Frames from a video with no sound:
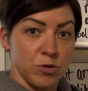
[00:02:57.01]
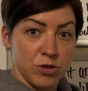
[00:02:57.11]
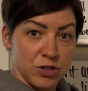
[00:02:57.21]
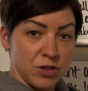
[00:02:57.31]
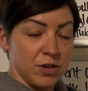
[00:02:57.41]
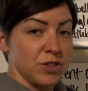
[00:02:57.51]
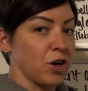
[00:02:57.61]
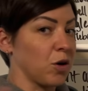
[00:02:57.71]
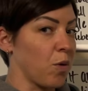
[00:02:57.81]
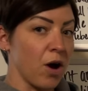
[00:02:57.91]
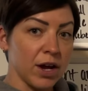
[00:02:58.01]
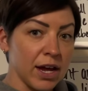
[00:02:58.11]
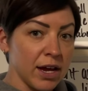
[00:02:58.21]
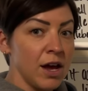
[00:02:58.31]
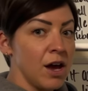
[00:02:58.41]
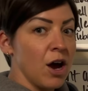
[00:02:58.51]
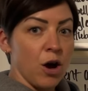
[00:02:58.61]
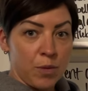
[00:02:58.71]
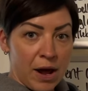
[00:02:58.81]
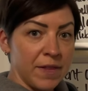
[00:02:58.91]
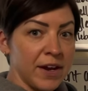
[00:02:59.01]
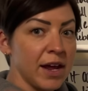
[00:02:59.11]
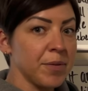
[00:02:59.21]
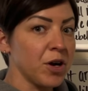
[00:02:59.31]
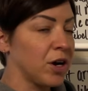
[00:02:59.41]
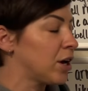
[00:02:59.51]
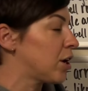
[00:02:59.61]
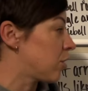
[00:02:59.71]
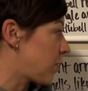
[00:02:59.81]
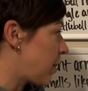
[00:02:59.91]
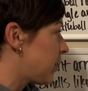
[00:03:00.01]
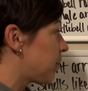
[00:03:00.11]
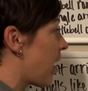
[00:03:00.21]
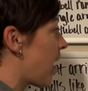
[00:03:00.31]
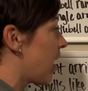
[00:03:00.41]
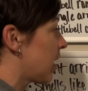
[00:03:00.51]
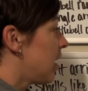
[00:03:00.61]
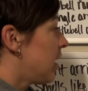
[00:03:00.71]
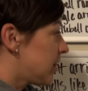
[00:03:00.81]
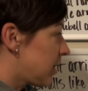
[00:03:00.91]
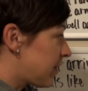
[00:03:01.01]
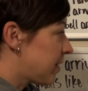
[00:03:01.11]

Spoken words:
We're just going to start walking around the neighborhood, around the block, let the